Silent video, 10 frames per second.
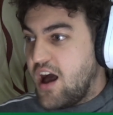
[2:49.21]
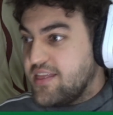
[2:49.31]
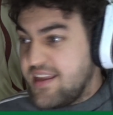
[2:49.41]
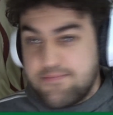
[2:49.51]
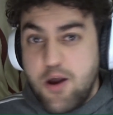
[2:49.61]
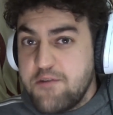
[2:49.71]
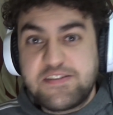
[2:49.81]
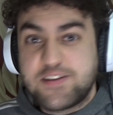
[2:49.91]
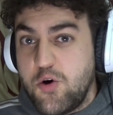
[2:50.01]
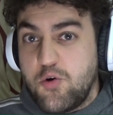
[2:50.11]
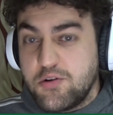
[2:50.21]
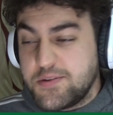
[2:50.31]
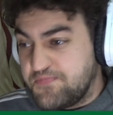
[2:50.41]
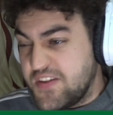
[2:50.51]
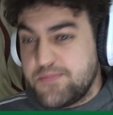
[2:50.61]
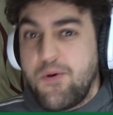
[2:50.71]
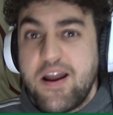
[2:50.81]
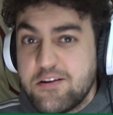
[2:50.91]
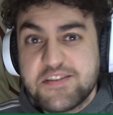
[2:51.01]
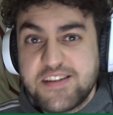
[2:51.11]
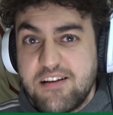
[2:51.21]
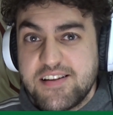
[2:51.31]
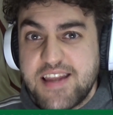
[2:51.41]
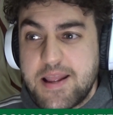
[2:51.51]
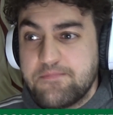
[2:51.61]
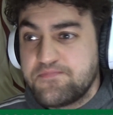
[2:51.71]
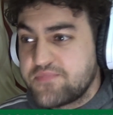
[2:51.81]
They've both scored despite not starting.